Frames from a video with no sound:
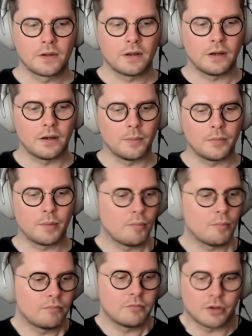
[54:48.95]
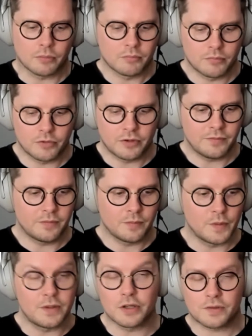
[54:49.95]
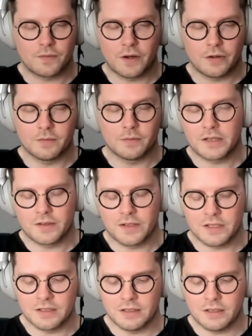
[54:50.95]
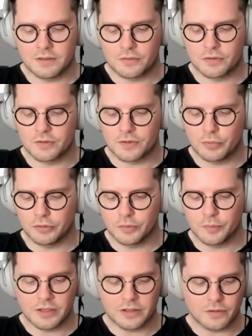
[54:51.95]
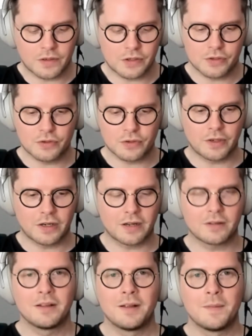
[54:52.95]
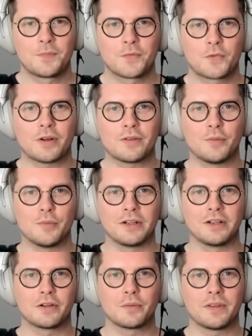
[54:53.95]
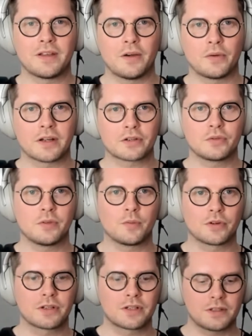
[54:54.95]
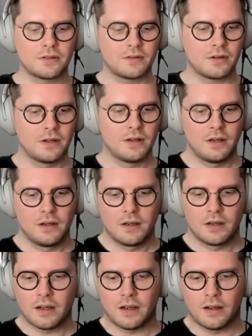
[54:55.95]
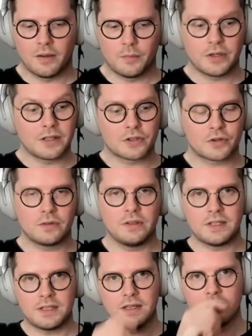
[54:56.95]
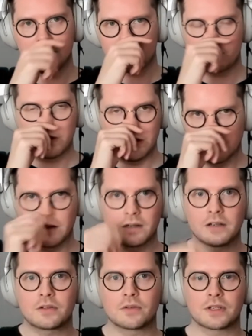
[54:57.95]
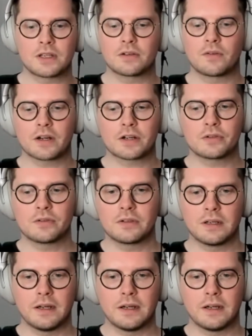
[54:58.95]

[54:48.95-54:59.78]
Yep. We just very, very recently introduced the Pulumi integration, so we got quite familiar with how it actually works, and we can certainly see this trending in an interesting direction.